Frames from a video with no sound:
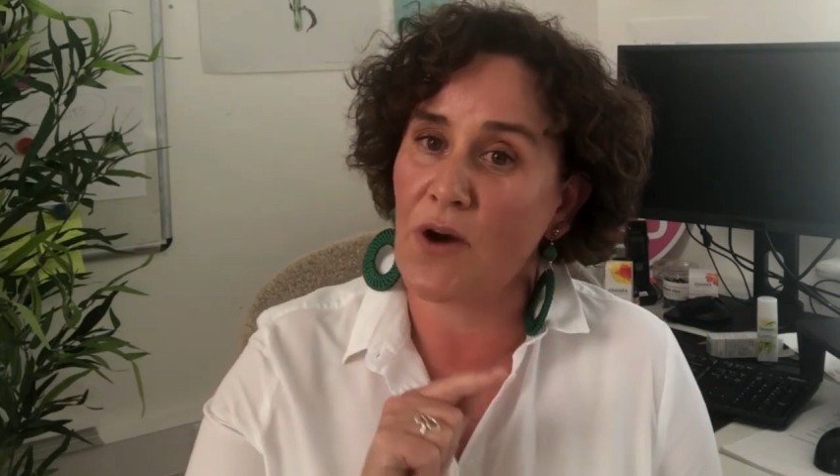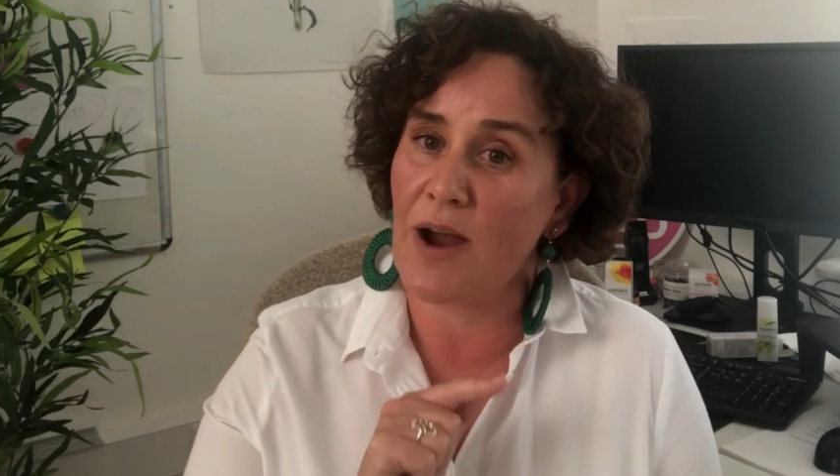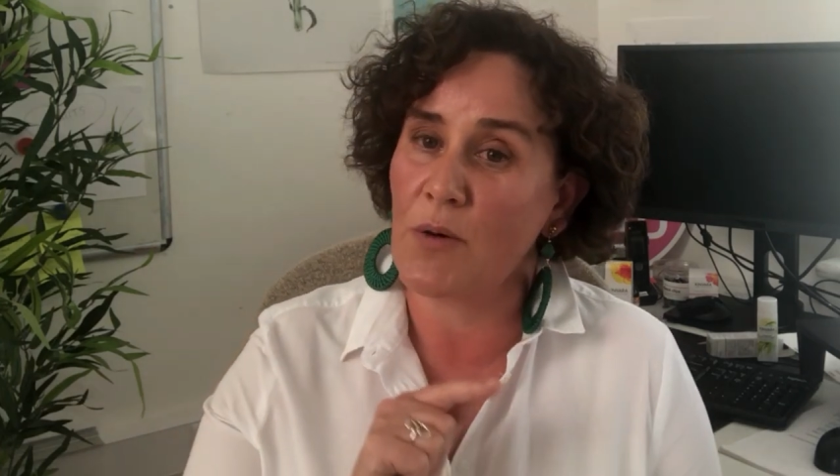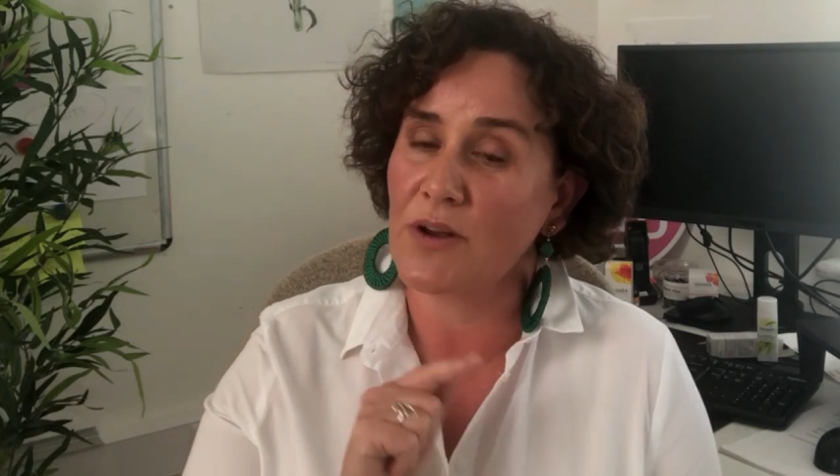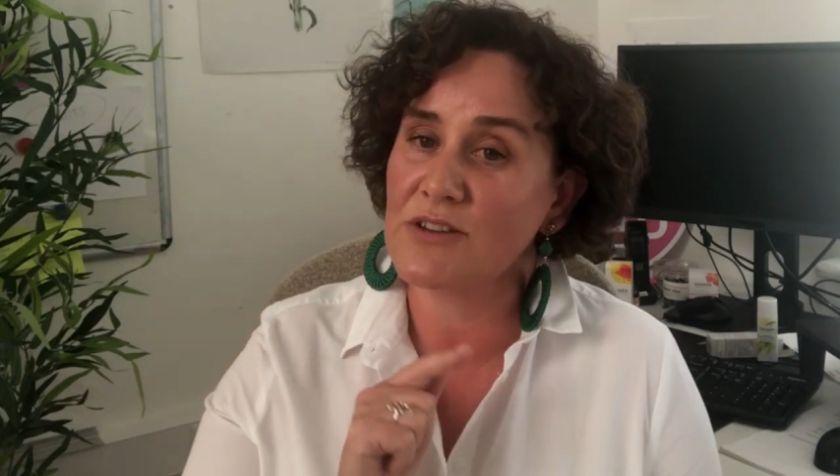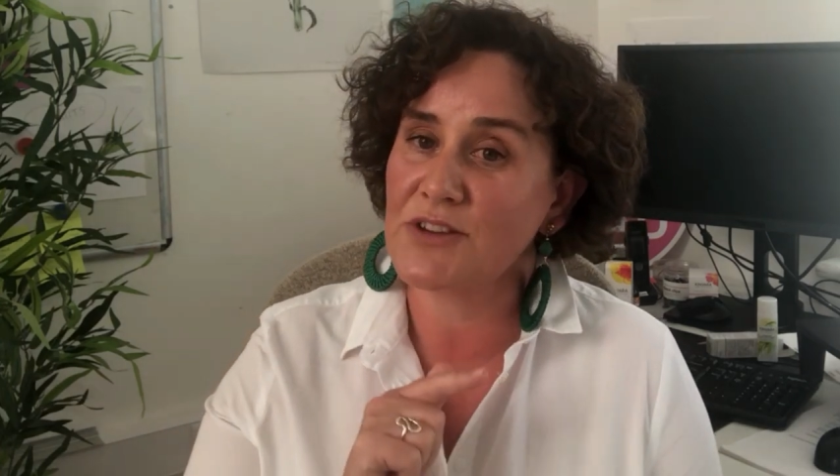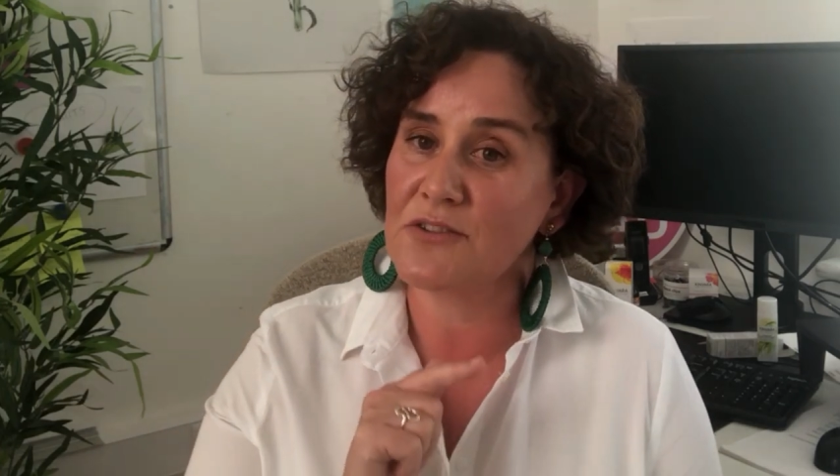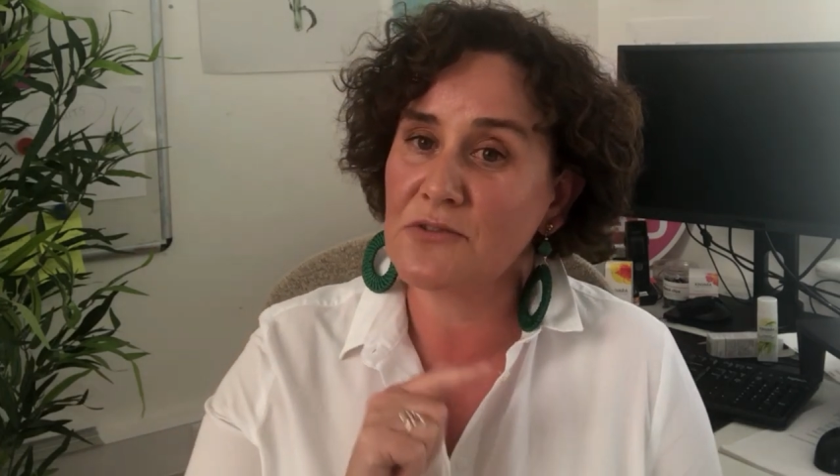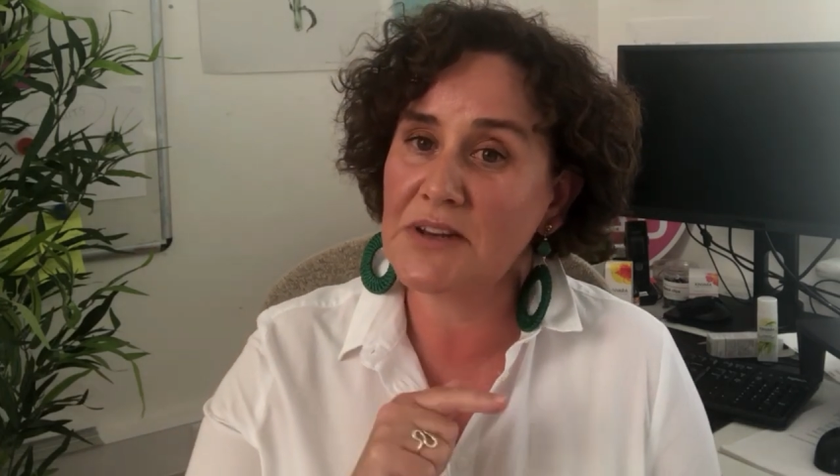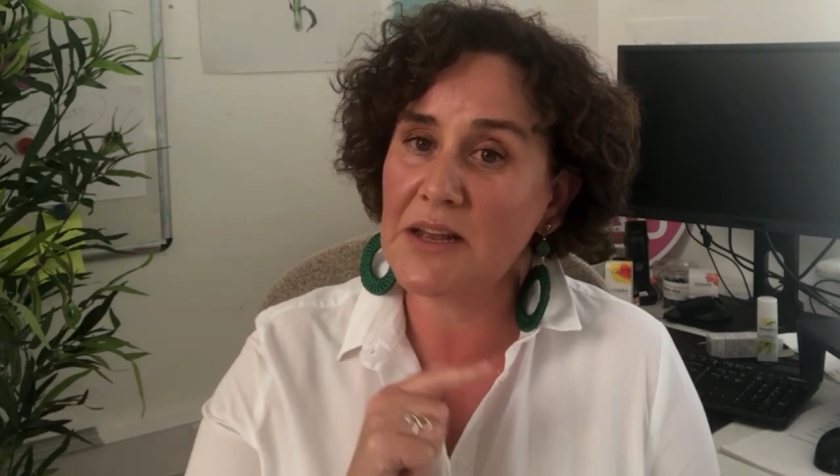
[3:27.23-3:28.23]
hour because I
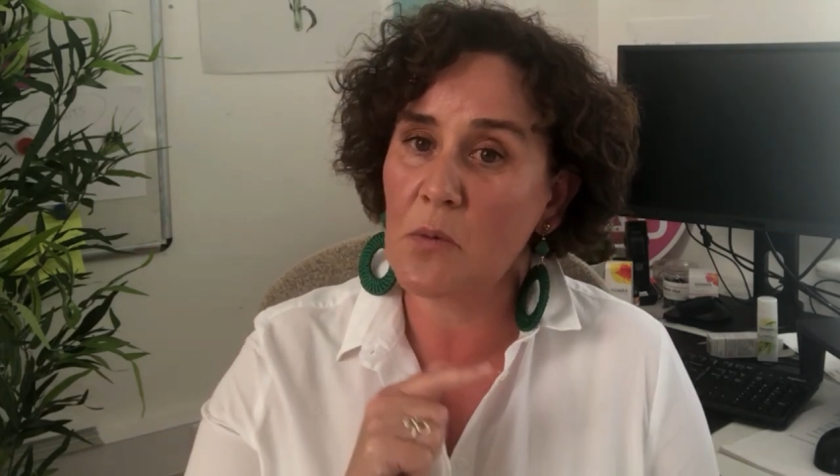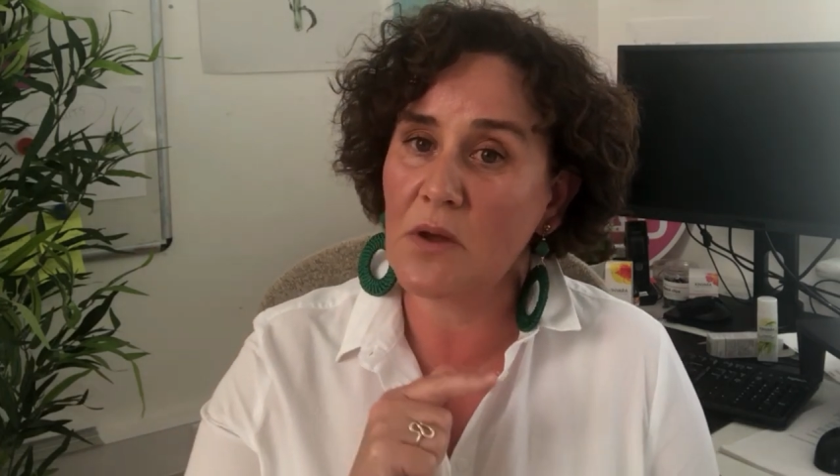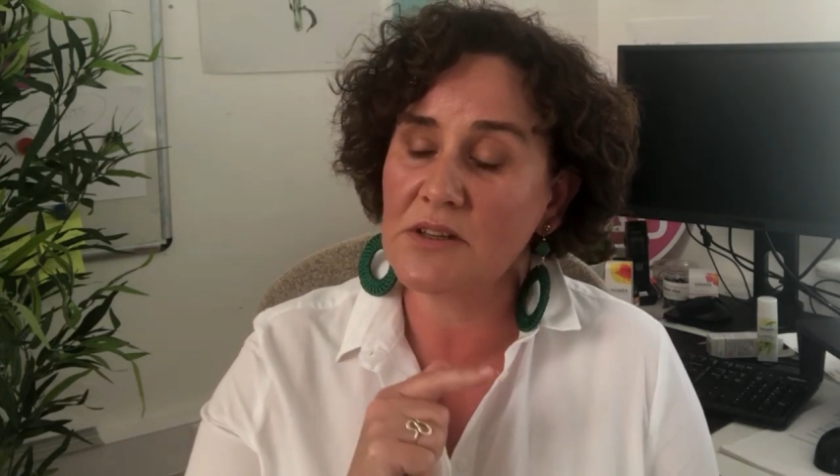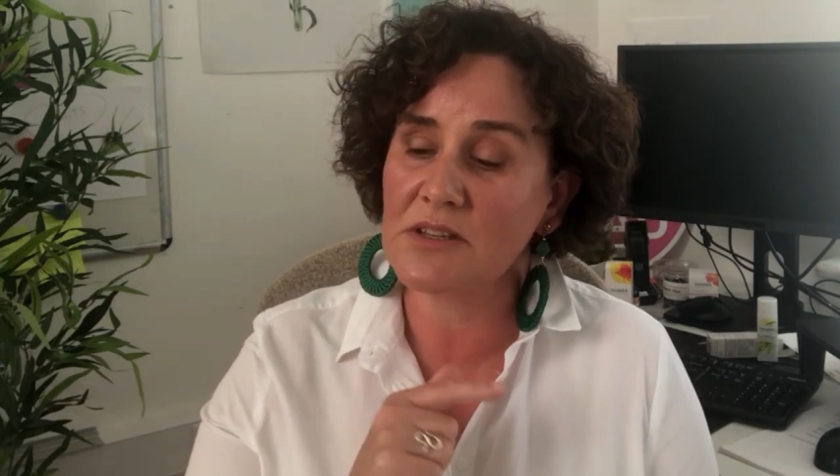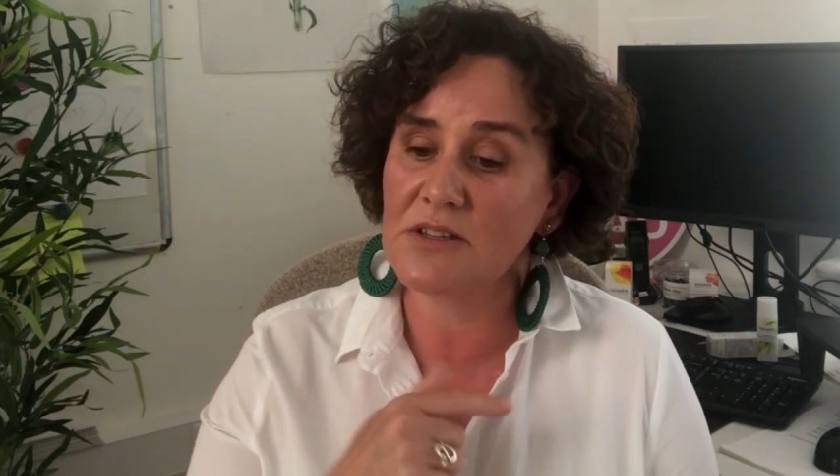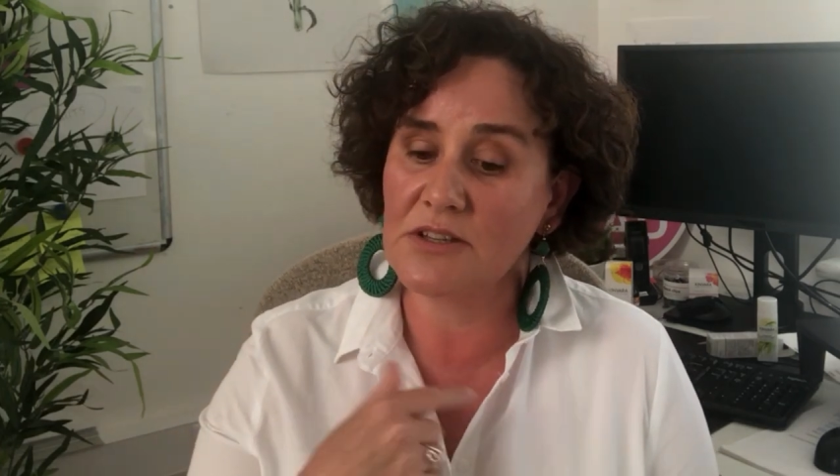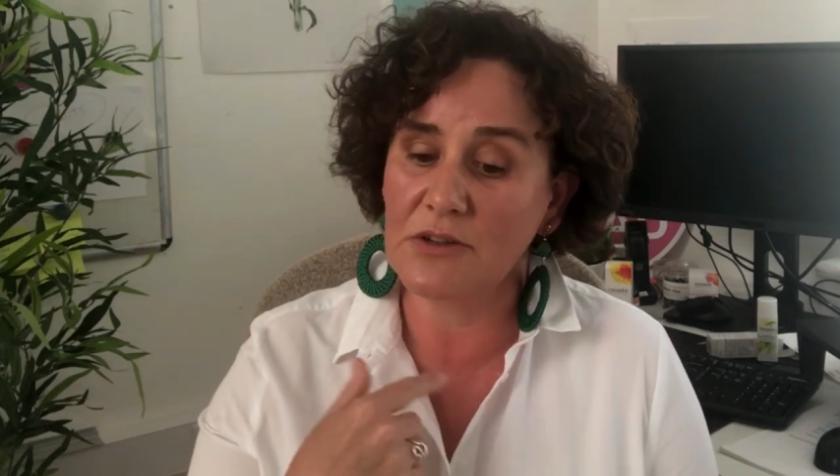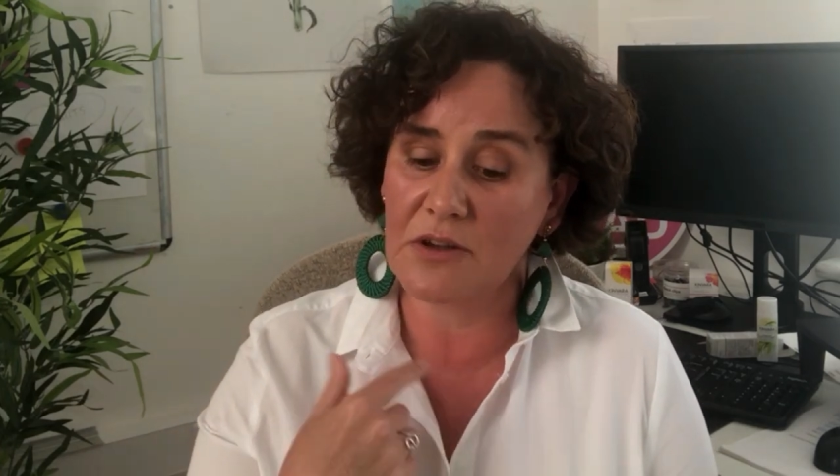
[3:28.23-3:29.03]
really wanted to